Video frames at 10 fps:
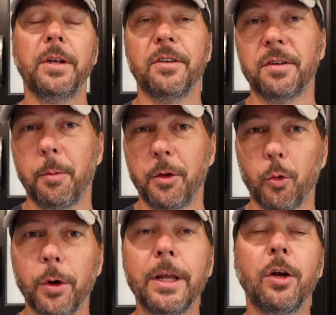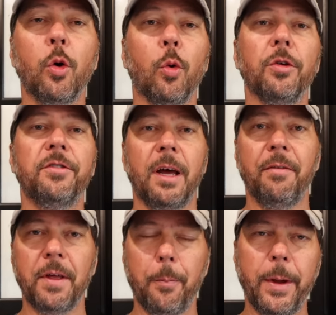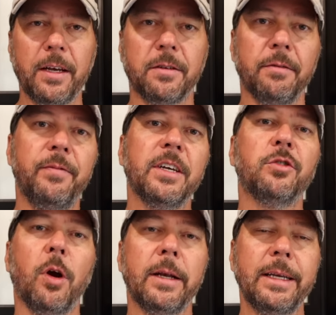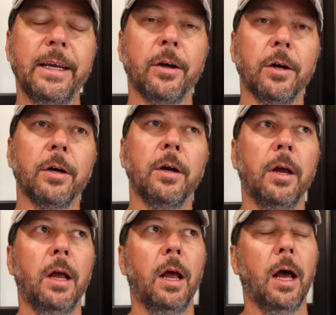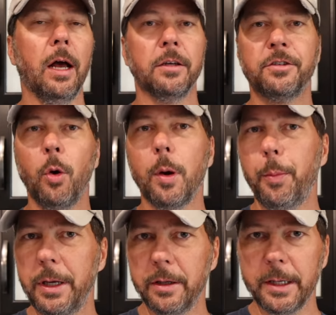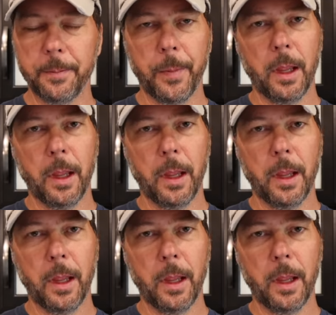into some of the really cool stuff that makes the Victron gear uh, so appealing.